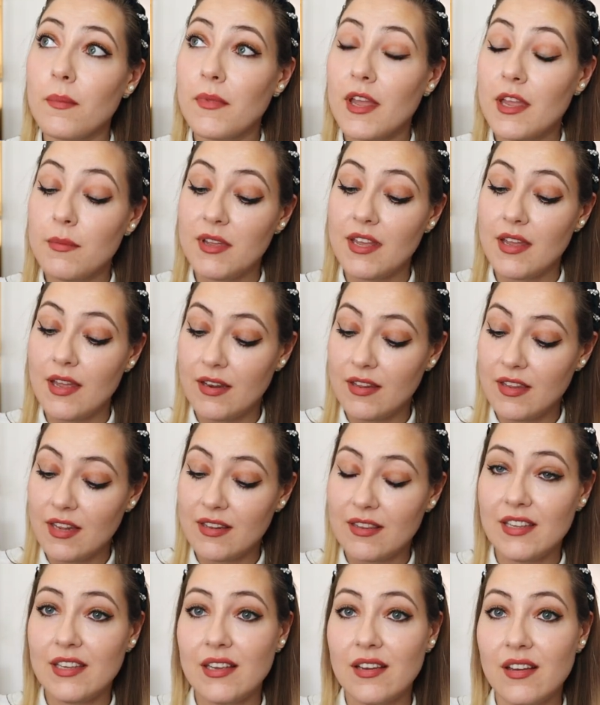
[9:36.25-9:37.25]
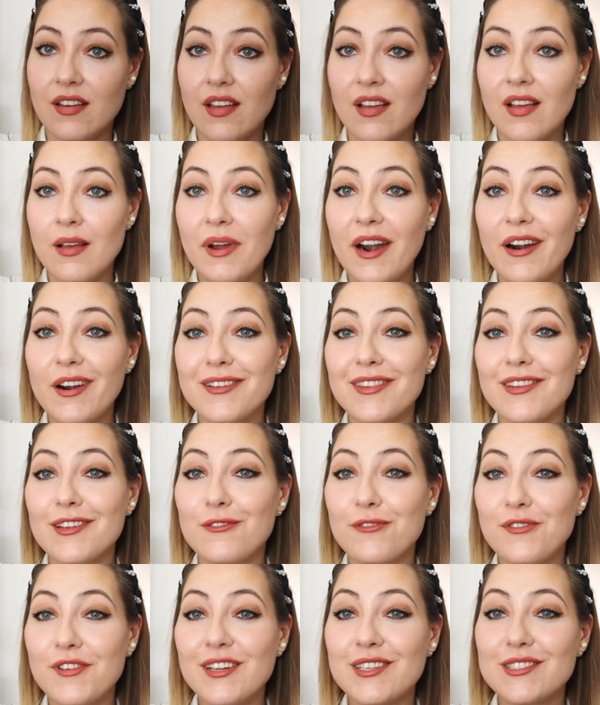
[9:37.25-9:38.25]
maybe, and that the part that
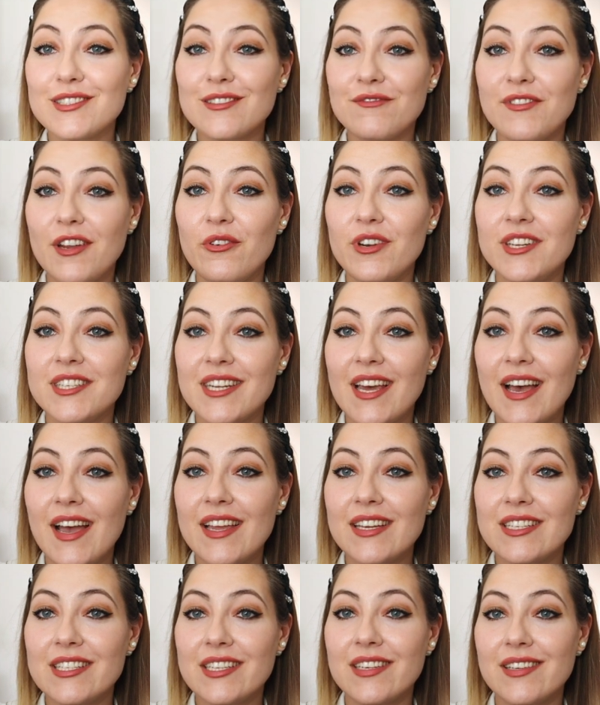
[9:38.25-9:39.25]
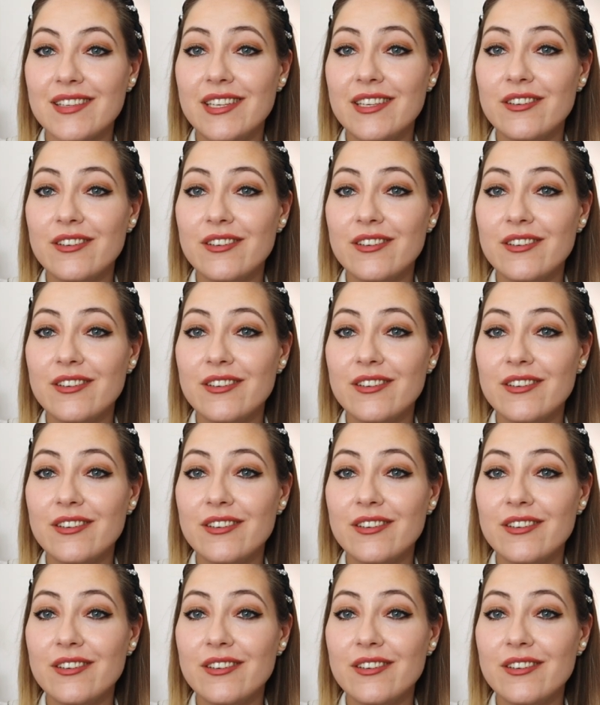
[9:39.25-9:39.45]
feels very tight